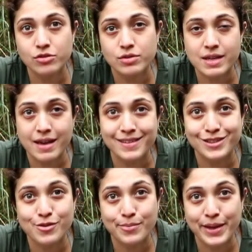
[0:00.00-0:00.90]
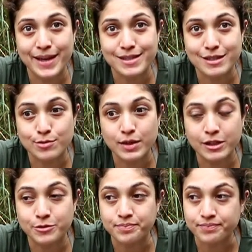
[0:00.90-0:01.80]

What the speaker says: use that in your plants as well.